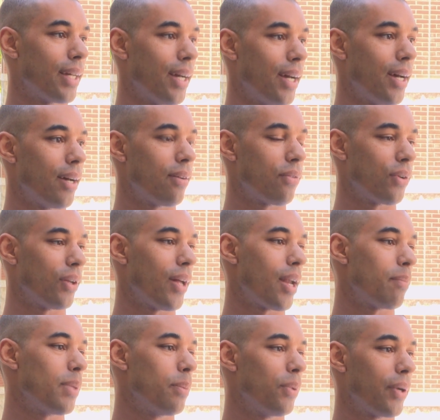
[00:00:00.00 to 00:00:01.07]
for a
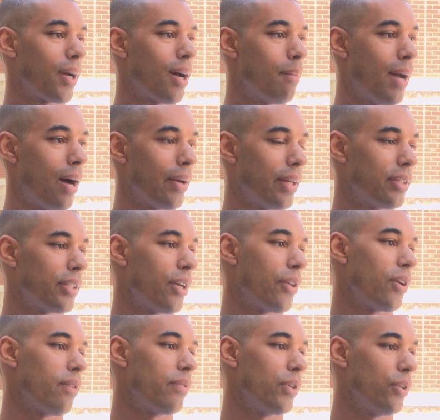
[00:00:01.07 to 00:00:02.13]
lot of people to come out and share
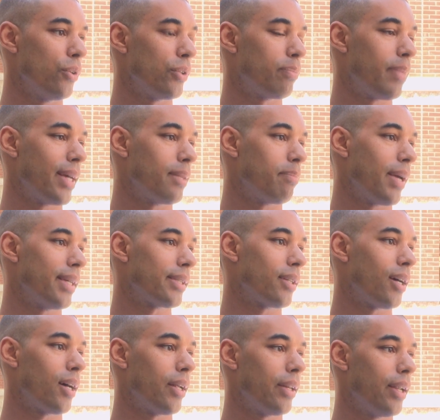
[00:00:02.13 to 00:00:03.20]
their views based
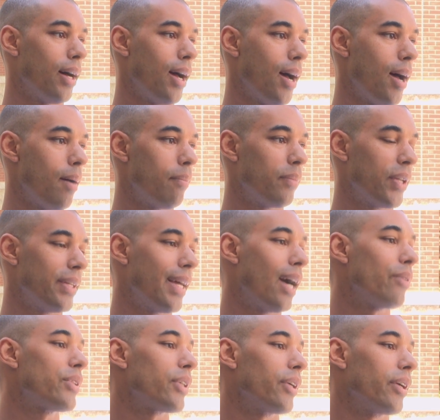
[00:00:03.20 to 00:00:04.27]
on the
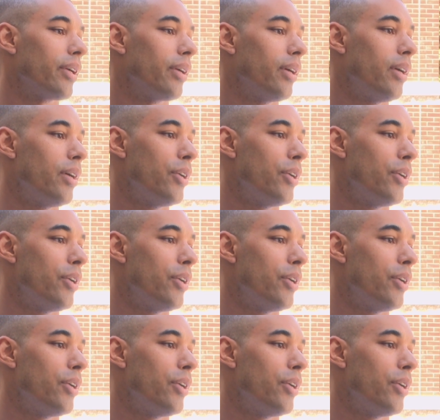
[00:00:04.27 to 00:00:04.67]
downturn.